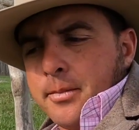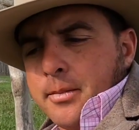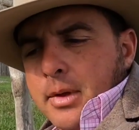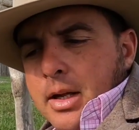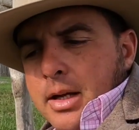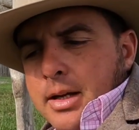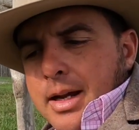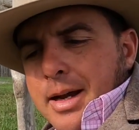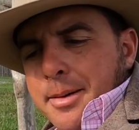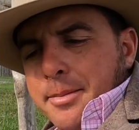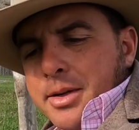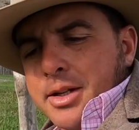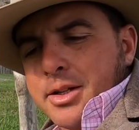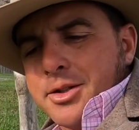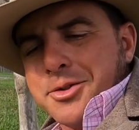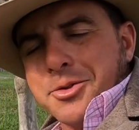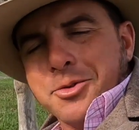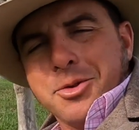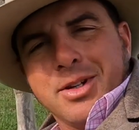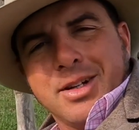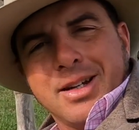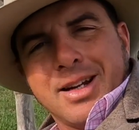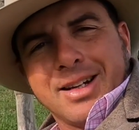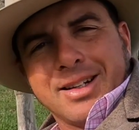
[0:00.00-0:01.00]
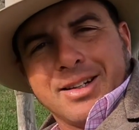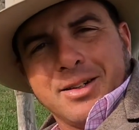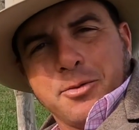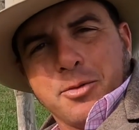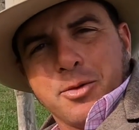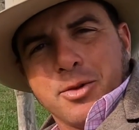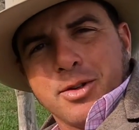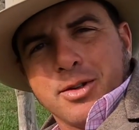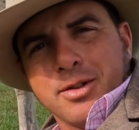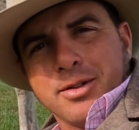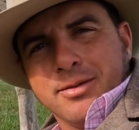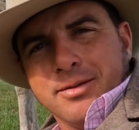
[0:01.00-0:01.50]
not be too connected
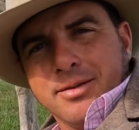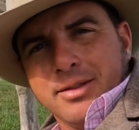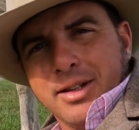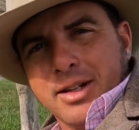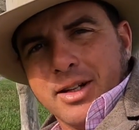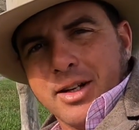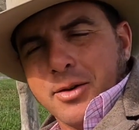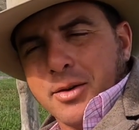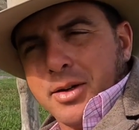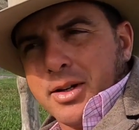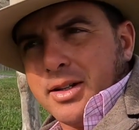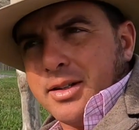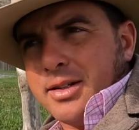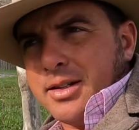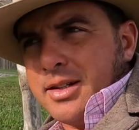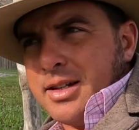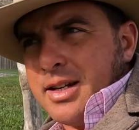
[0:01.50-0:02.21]
where, you know, it